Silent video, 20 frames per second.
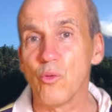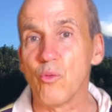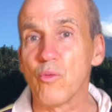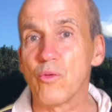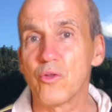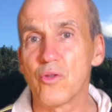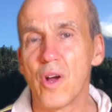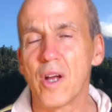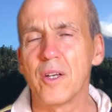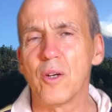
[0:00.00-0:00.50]

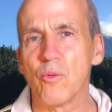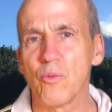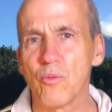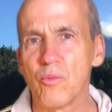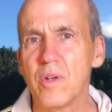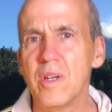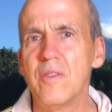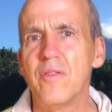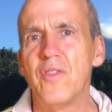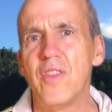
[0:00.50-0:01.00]
trying to
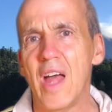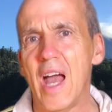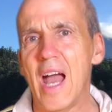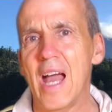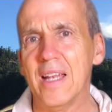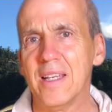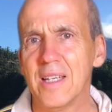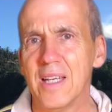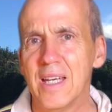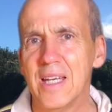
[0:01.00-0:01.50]
reef
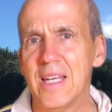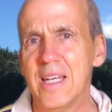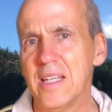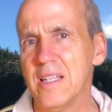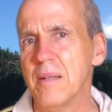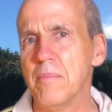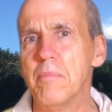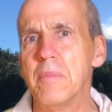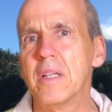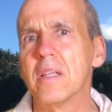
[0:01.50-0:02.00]
that in the
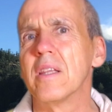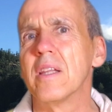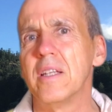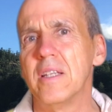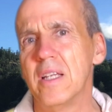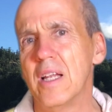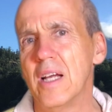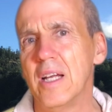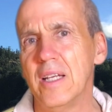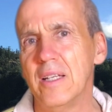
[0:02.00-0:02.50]
middle of the
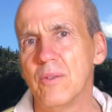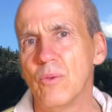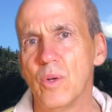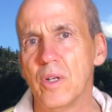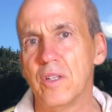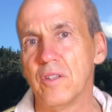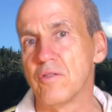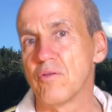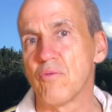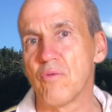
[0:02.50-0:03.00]
night when
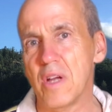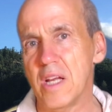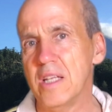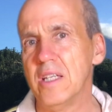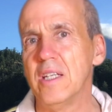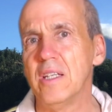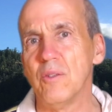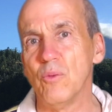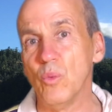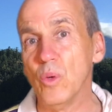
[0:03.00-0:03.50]
it's
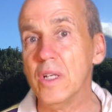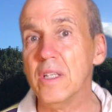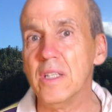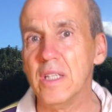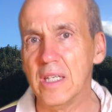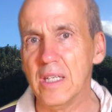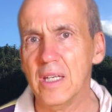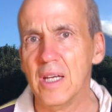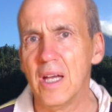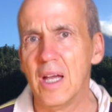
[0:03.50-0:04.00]
rainy and
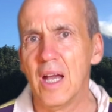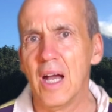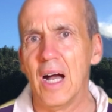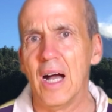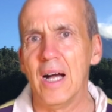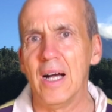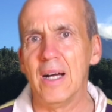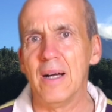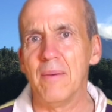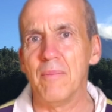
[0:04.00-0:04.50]
windy
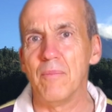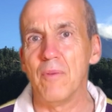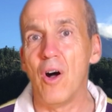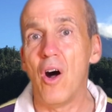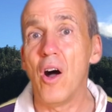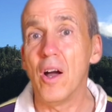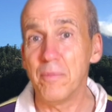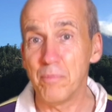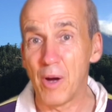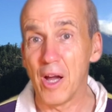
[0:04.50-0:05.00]

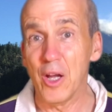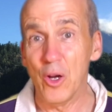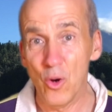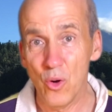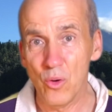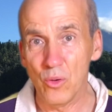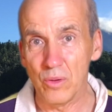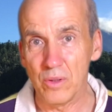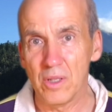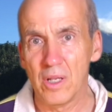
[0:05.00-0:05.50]
on my
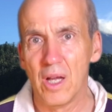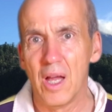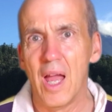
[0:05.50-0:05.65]
own.